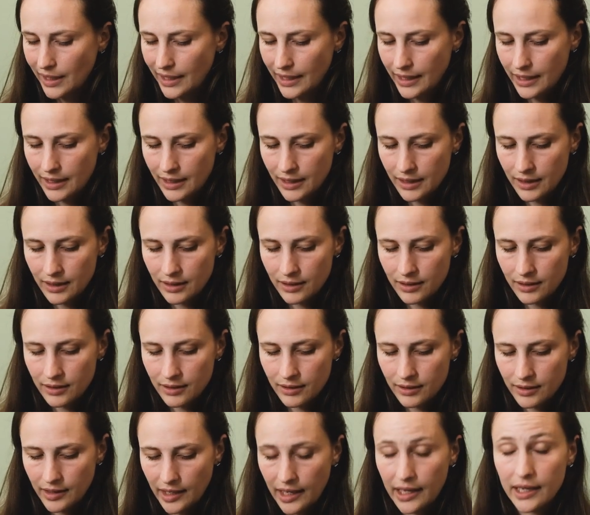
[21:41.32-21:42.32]

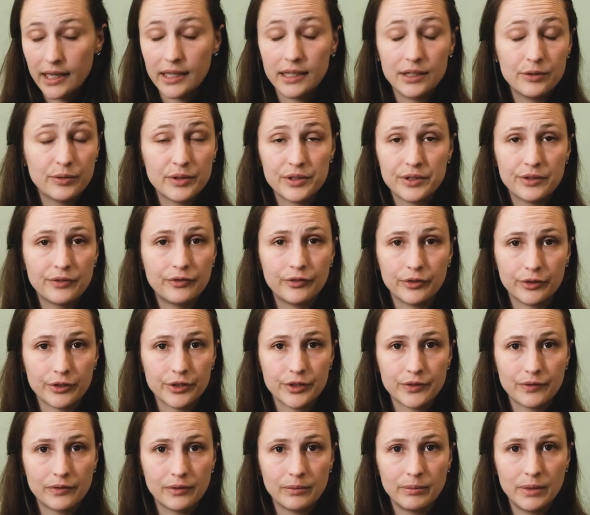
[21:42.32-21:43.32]
It was a
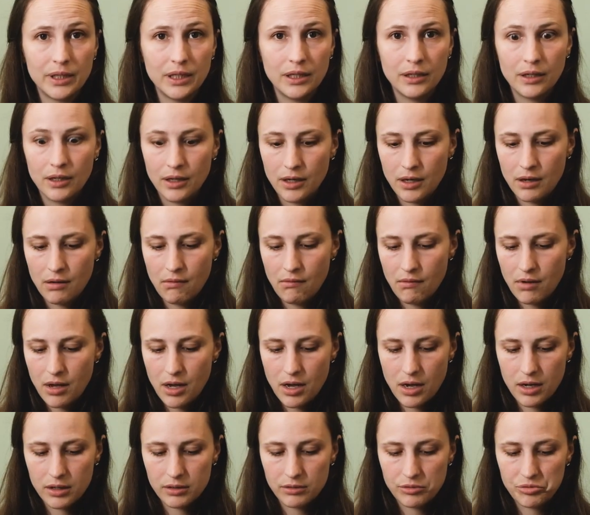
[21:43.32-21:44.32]
first for me,
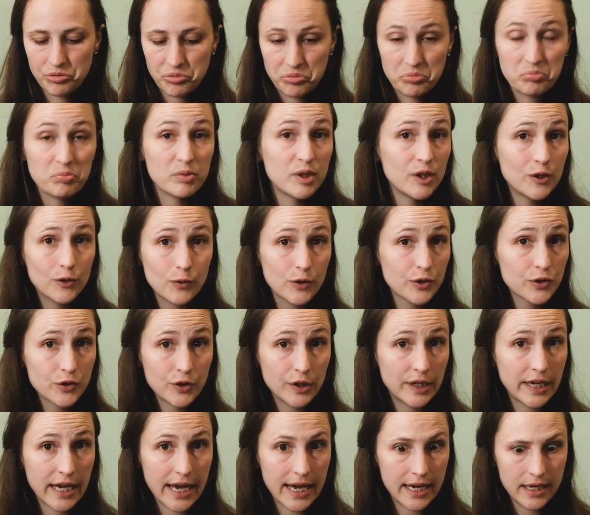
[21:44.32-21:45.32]
and it was
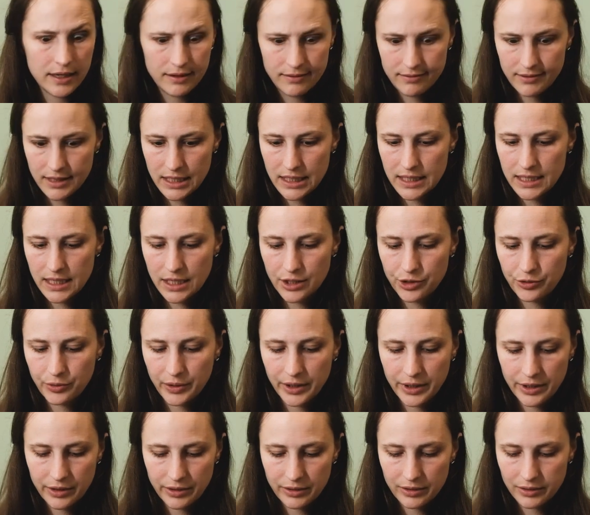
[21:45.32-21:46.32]
okay. It's
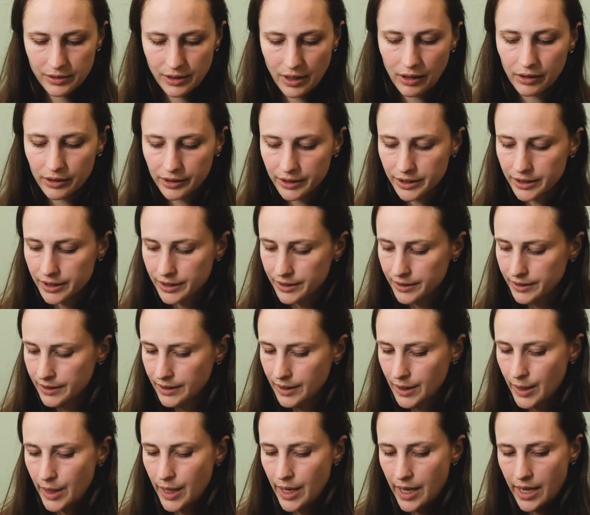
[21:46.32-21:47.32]
actually not hard.
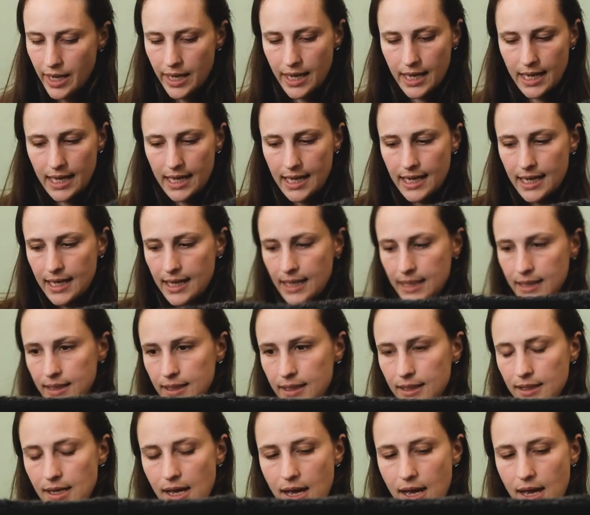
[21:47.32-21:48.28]
And